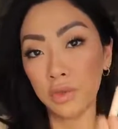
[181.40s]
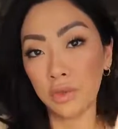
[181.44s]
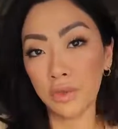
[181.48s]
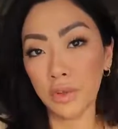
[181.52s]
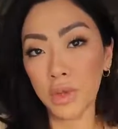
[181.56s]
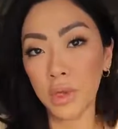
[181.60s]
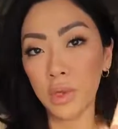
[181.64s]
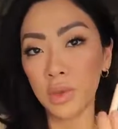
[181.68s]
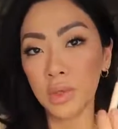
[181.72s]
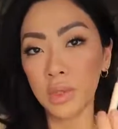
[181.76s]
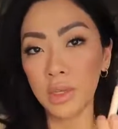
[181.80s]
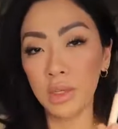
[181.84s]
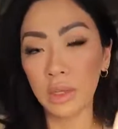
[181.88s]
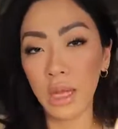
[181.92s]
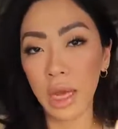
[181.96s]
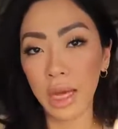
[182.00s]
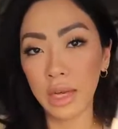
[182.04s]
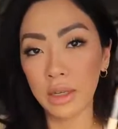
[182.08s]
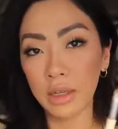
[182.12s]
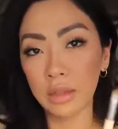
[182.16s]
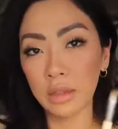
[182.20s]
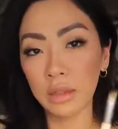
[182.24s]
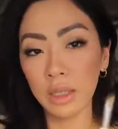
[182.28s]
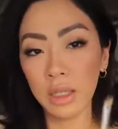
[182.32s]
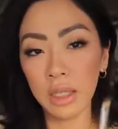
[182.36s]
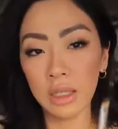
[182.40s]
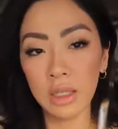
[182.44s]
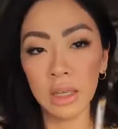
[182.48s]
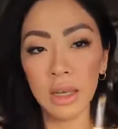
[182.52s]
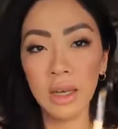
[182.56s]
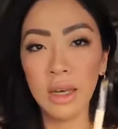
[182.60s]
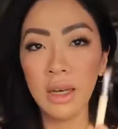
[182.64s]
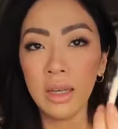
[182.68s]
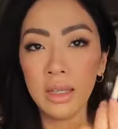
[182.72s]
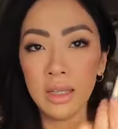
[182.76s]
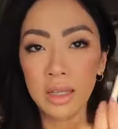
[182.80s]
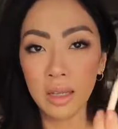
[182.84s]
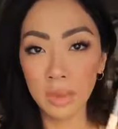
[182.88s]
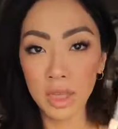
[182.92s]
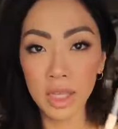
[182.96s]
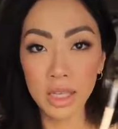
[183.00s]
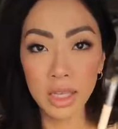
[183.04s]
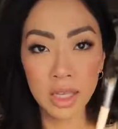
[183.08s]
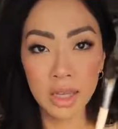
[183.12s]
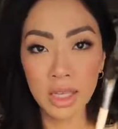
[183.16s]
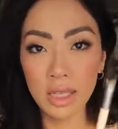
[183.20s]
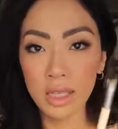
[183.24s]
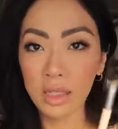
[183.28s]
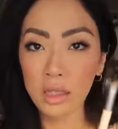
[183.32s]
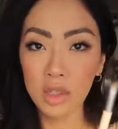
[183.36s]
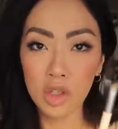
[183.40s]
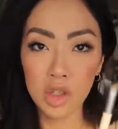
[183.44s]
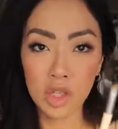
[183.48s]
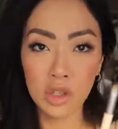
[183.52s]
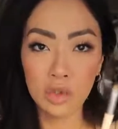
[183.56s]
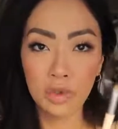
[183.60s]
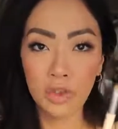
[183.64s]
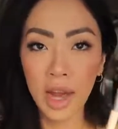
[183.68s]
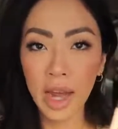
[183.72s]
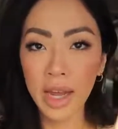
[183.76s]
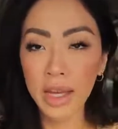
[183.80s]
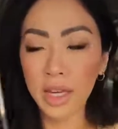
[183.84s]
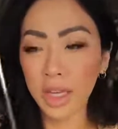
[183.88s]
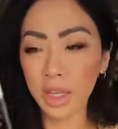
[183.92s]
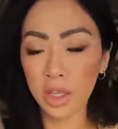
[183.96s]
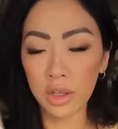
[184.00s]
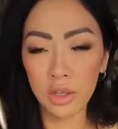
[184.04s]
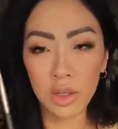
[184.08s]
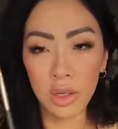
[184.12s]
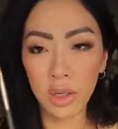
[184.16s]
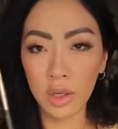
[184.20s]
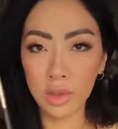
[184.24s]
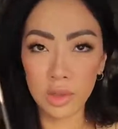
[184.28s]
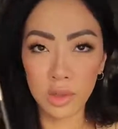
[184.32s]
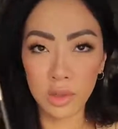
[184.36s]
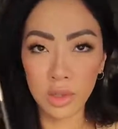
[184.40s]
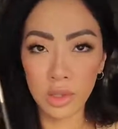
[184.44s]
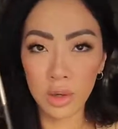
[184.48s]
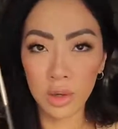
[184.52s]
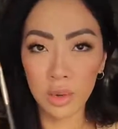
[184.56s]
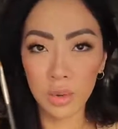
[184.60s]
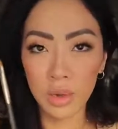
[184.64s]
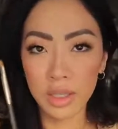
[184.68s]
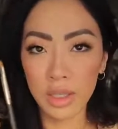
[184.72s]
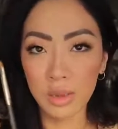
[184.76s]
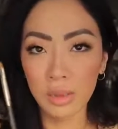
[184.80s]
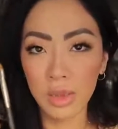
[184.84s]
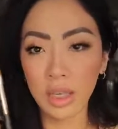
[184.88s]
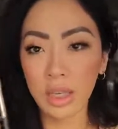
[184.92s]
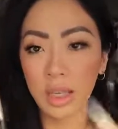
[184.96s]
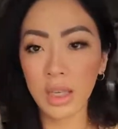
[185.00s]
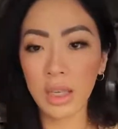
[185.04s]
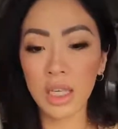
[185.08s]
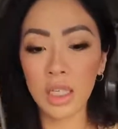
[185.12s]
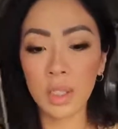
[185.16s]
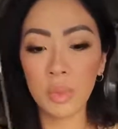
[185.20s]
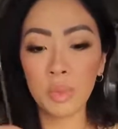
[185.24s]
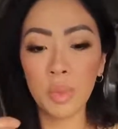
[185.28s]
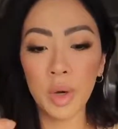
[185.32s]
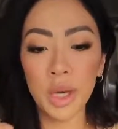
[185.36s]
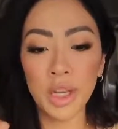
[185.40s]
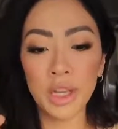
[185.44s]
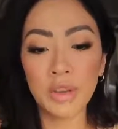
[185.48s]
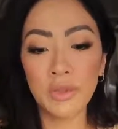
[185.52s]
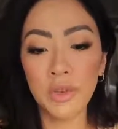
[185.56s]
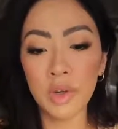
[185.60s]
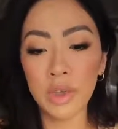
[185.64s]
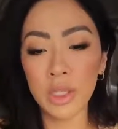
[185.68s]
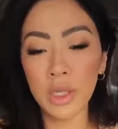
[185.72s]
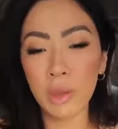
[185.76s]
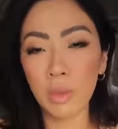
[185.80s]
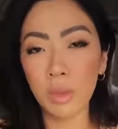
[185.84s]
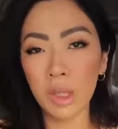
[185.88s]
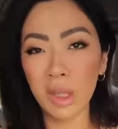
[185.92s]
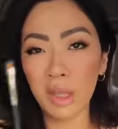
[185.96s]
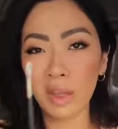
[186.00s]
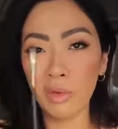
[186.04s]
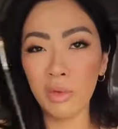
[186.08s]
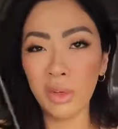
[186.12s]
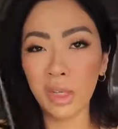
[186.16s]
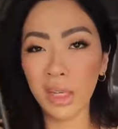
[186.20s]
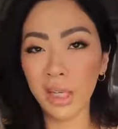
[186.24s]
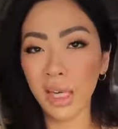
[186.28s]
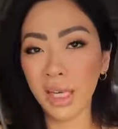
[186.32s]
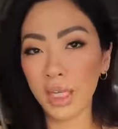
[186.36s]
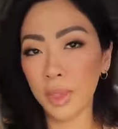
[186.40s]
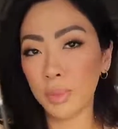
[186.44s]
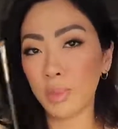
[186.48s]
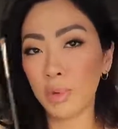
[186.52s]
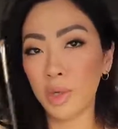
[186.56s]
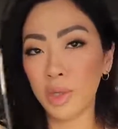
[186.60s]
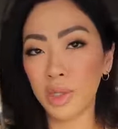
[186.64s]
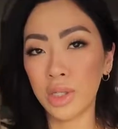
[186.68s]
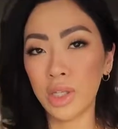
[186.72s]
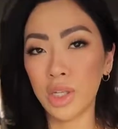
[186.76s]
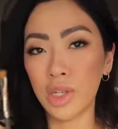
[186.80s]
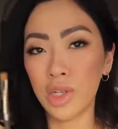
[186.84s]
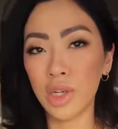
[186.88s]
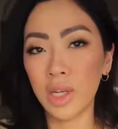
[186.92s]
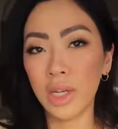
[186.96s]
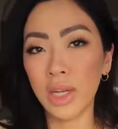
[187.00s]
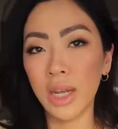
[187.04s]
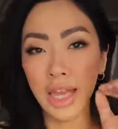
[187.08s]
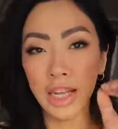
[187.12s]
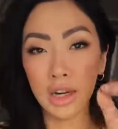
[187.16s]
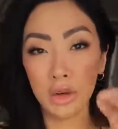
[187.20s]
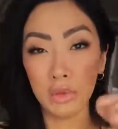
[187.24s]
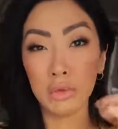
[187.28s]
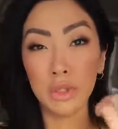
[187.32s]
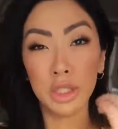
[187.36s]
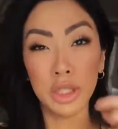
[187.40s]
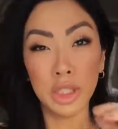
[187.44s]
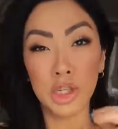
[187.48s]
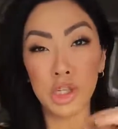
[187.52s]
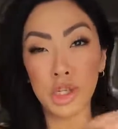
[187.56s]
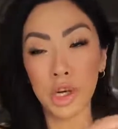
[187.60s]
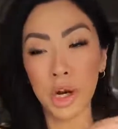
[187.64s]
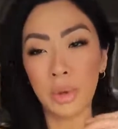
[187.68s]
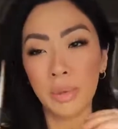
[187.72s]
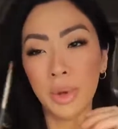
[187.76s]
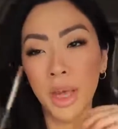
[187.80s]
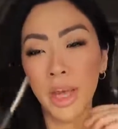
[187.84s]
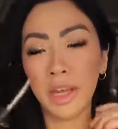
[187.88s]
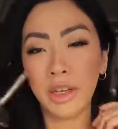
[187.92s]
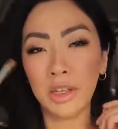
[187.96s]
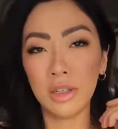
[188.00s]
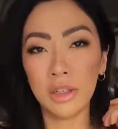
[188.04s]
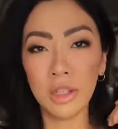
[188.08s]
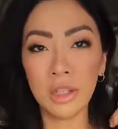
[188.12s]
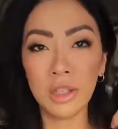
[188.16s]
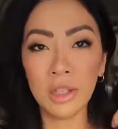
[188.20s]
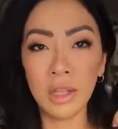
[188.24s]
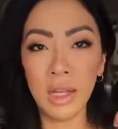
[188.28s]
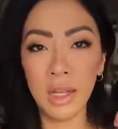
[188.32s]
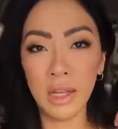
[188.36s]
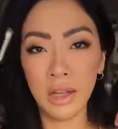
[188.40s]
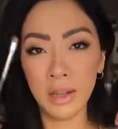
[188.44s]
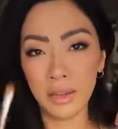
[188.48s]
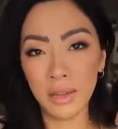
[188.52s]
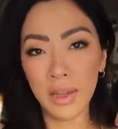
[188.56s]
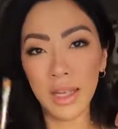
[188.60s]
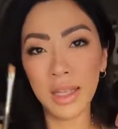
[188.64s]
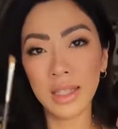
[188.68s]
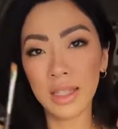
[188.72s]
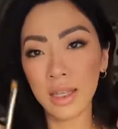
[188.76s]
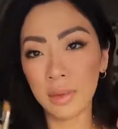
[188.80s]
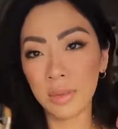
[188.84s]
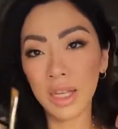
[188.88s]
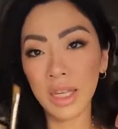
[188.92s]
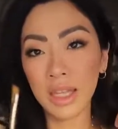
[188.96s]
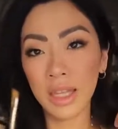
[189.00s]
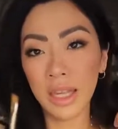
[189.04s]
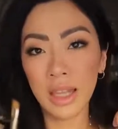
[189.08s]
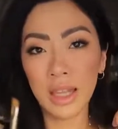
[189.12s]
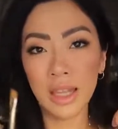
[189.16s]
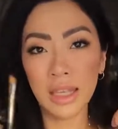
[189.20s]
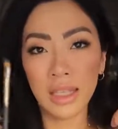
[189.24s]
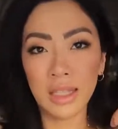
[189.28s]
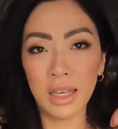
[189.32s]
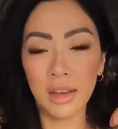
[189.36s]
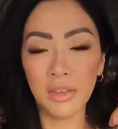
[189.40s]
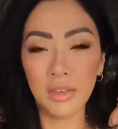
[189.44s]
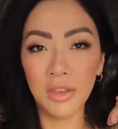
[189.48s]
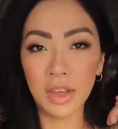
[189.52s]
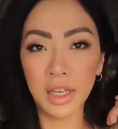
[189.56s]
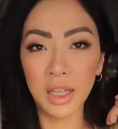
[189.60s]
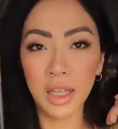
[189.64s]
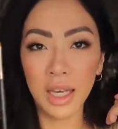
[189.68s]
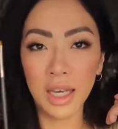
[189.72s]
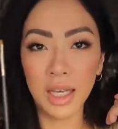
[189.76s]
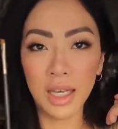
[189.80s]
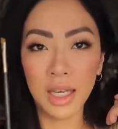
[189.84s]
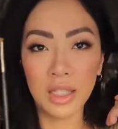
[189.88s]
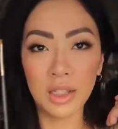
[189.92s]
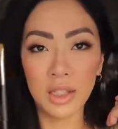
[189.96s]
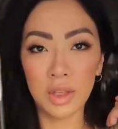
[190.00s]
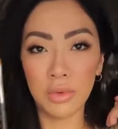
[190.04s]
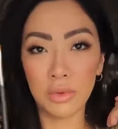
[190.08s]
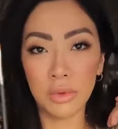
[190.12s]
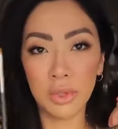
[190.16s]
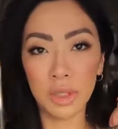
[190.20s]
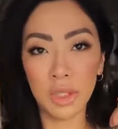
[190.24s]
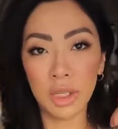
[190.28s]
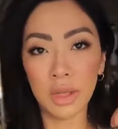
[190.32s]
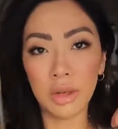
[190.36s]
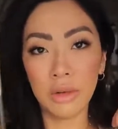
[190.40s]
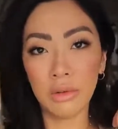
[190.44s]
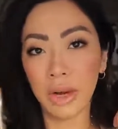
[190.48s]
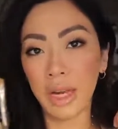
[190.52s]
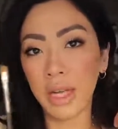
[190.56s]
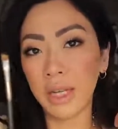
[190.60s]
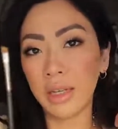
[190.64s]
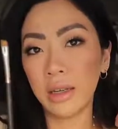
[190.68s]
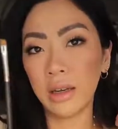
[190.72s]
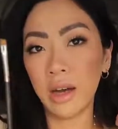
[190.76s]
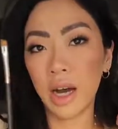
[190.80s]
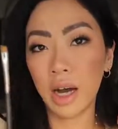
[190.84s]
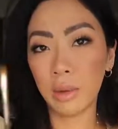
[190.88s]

diffused liner look, something like this is just fine, and you could also do it with something like this. But if you're someone that really likes precision and a really sharp angle, then something like this I feel like is a really great